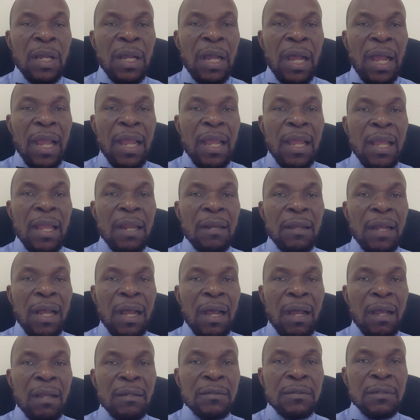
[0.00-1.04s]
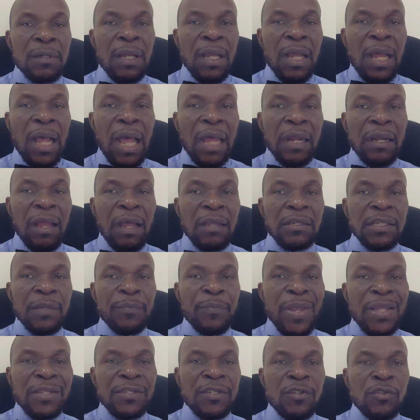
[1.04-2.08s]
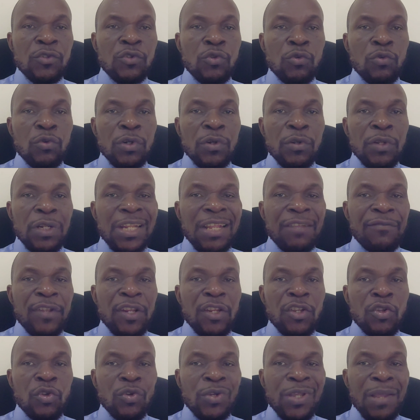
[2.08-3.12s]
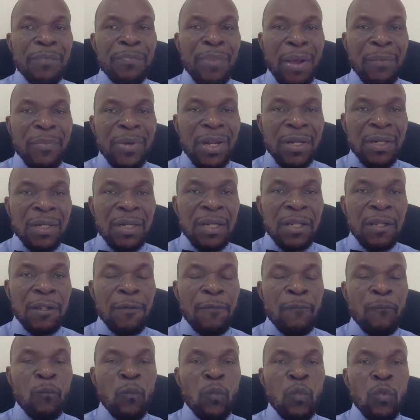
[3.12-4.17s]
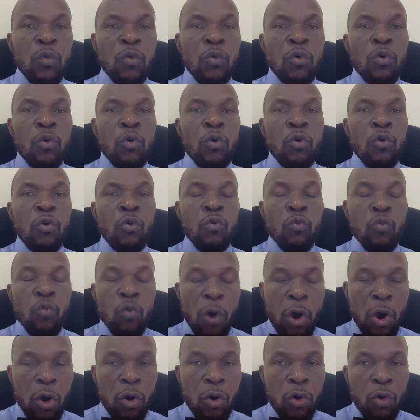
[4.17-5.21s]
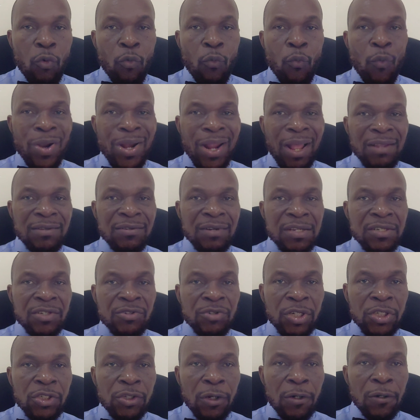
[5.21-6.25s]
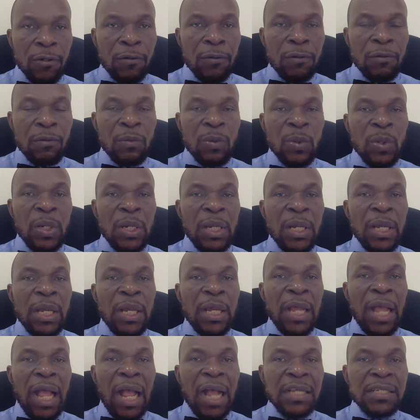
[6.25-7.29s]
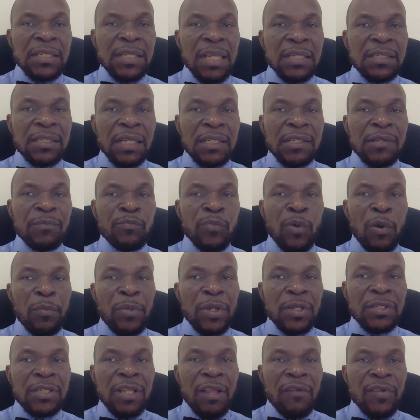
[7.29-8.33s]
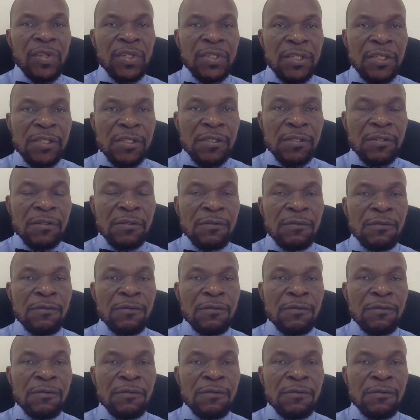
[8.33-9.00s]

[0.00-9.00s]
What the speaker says: ILR allows a person to live in the UK permanently, work without restriction, access certain public services.